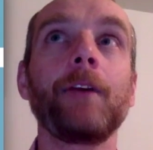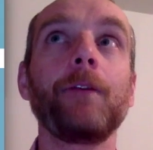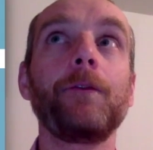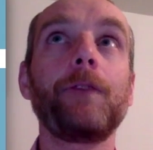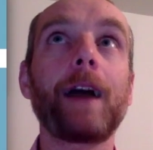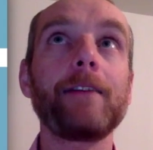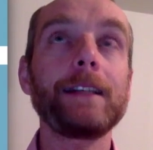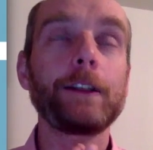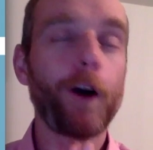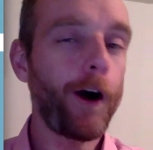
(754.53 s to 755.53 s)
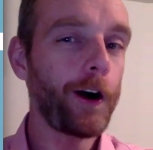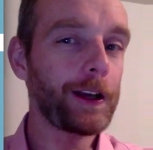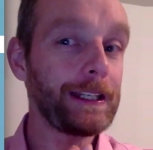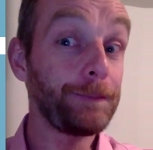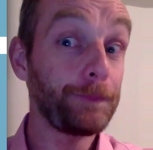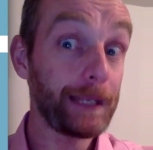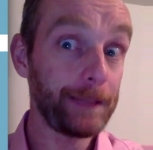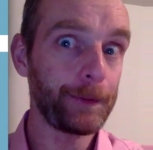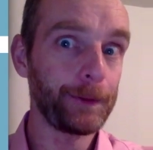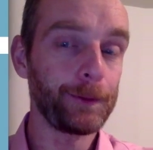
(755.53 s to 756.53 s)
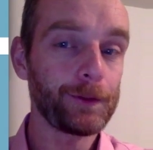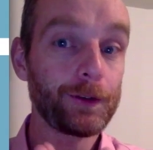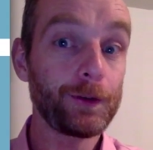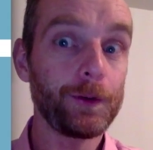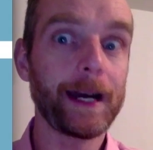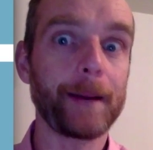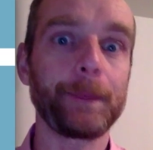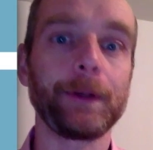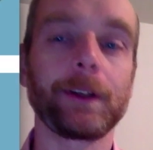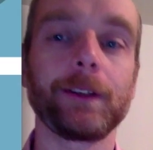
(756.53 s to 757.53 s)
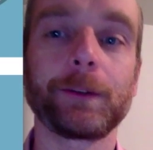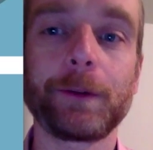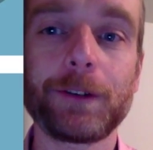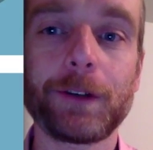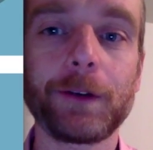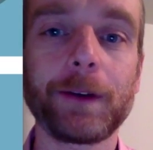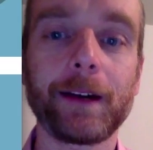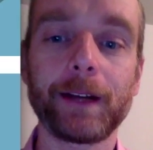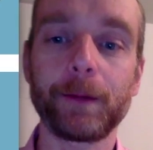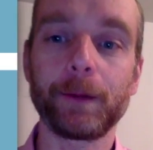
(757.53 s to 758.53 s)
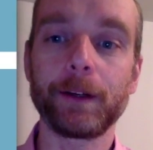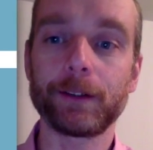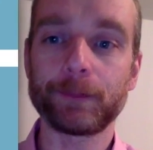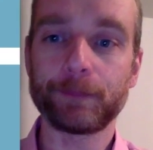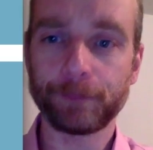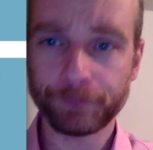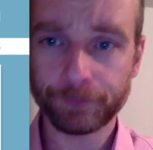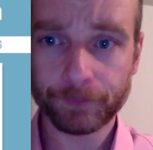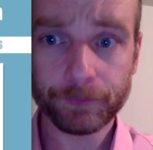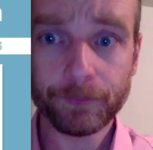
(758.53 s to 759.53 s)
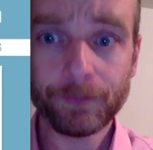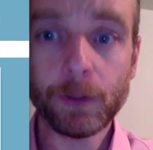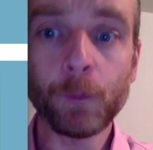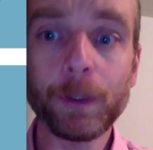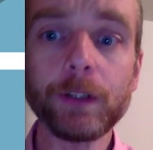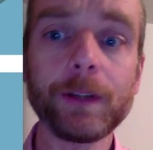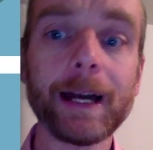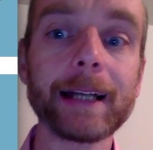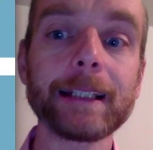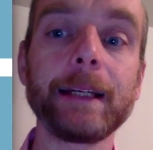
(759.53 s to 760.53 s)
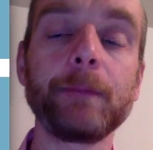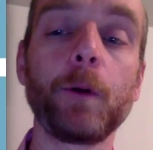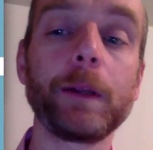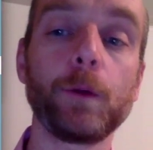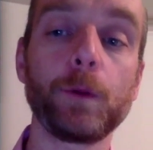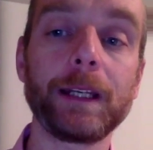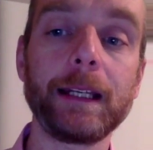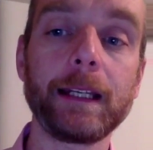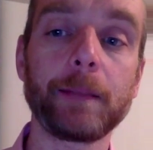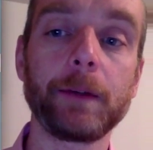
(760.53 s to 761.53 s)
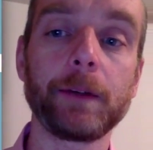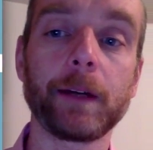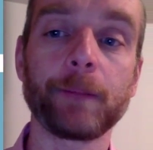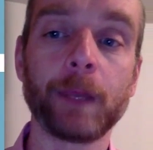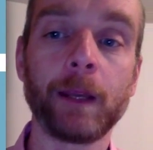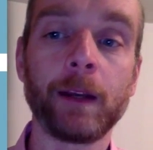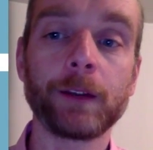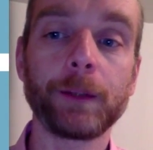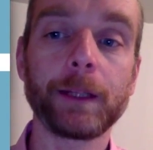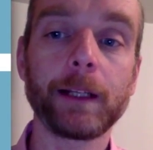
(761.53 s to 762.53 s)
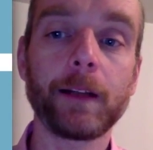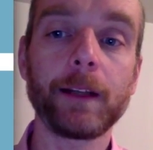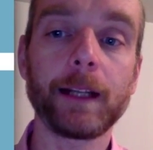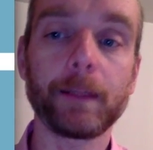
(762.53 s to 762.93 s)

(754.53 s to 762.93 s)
very targeted people to that book. So I want to show you how that works. We do that in what we call the link builder. So we click on the link